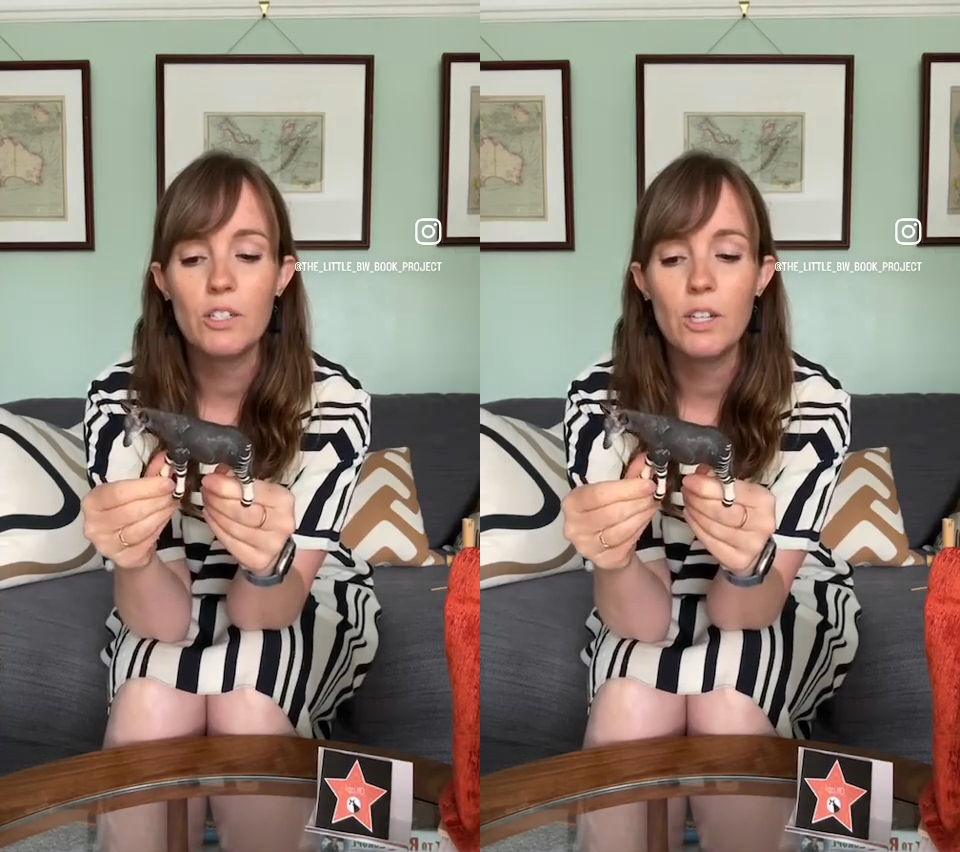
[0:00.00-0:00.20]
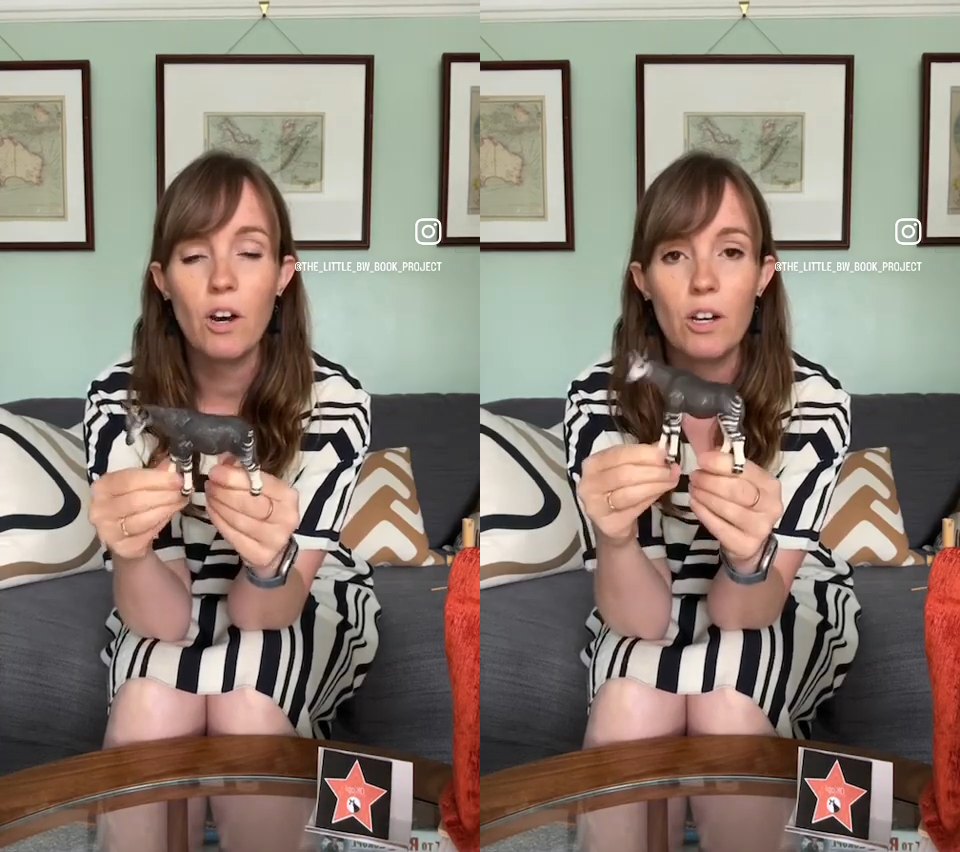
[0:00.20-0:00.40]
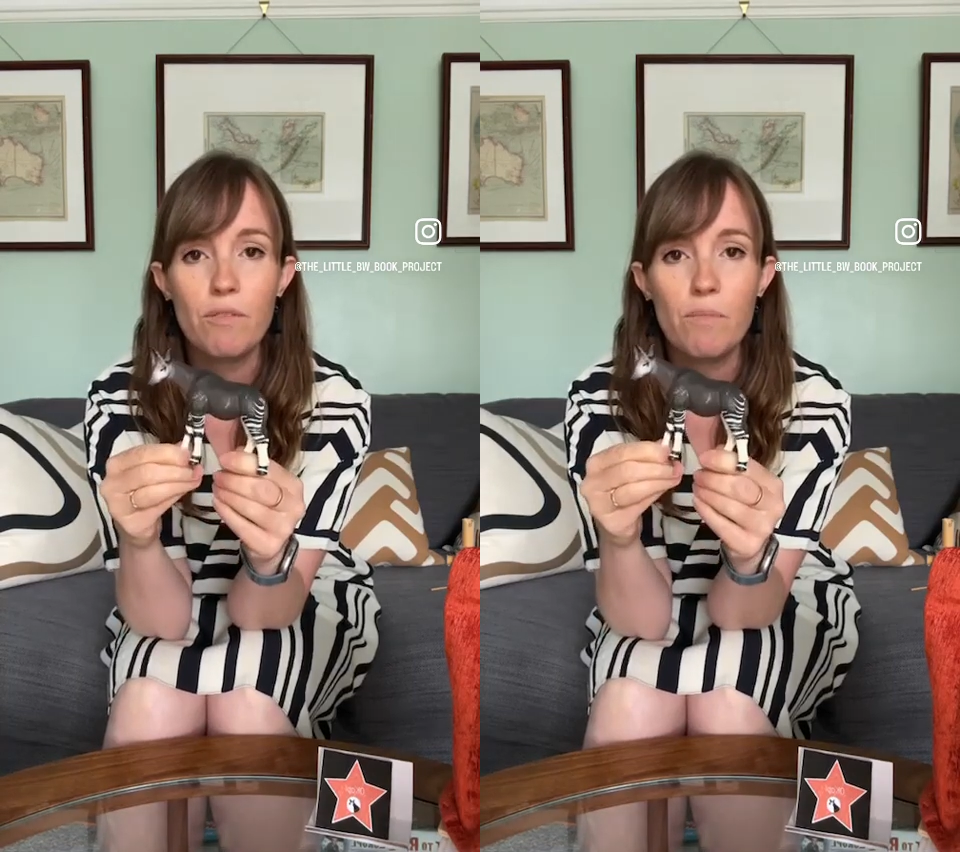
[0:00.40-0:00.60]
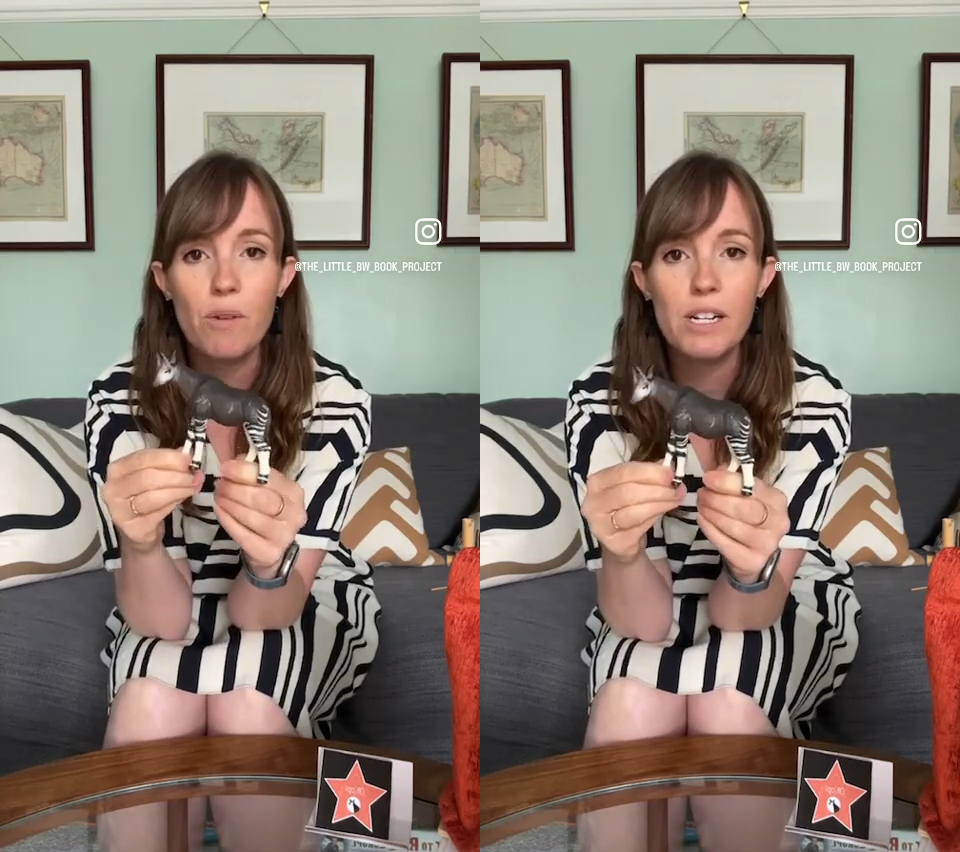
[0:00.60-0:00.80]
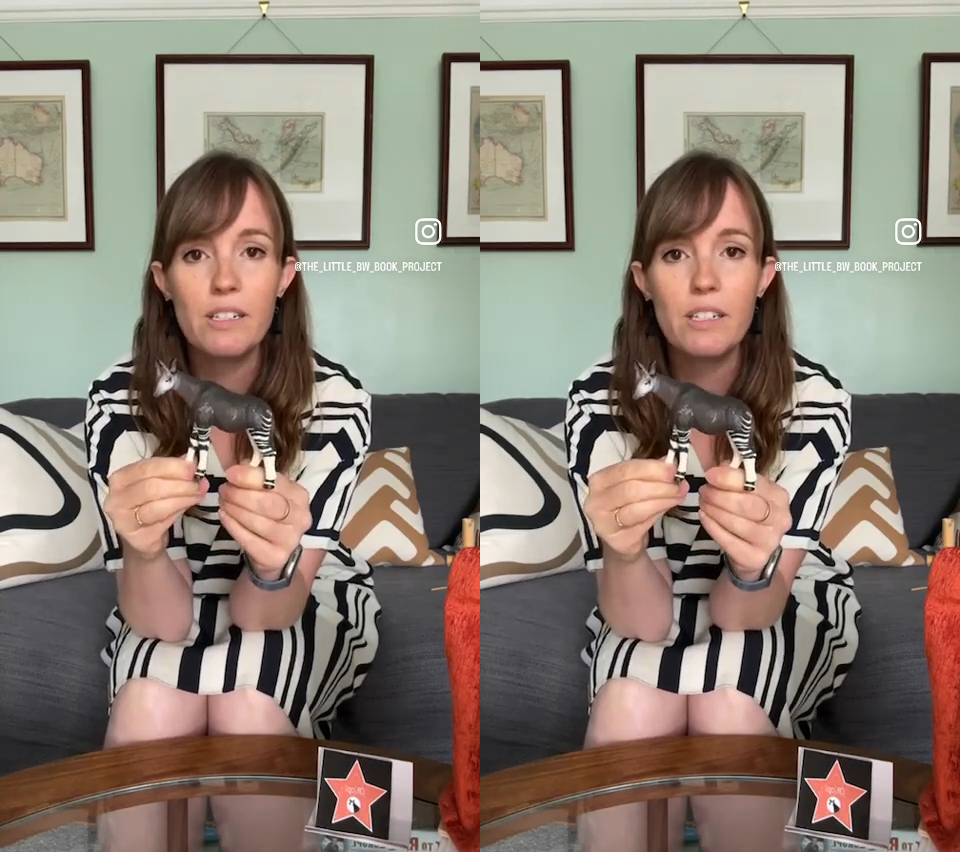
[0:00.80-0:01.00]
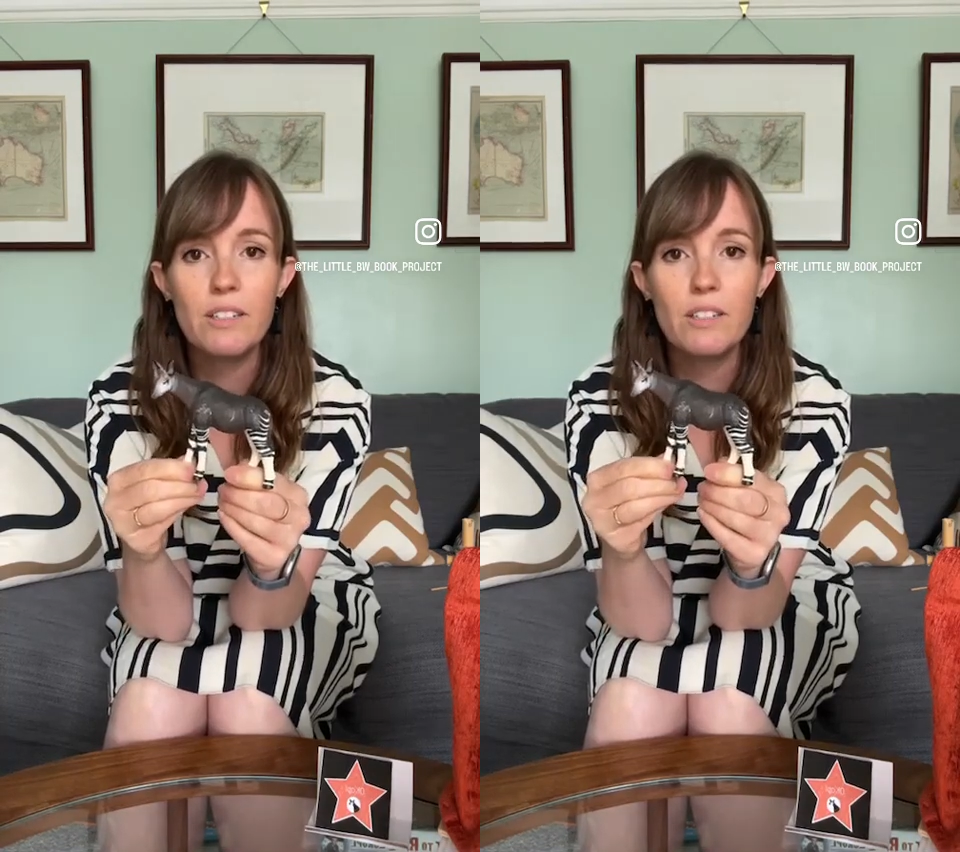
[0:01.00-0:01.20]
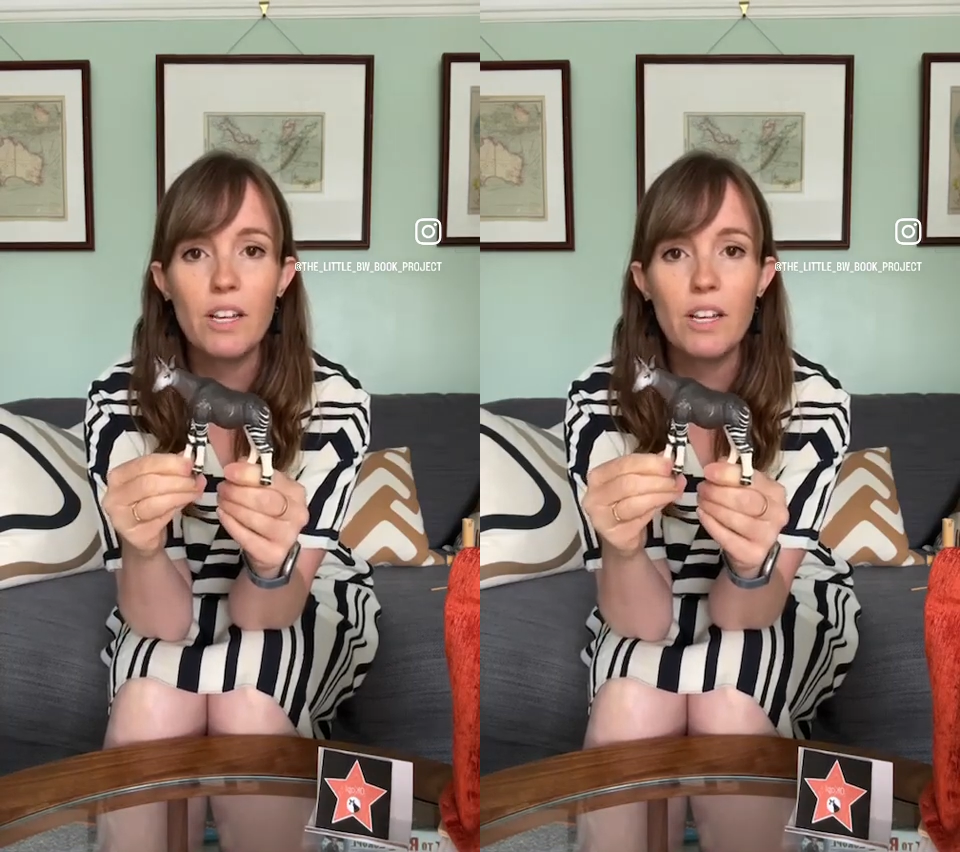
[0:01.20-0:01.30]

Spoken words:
to hide from predators.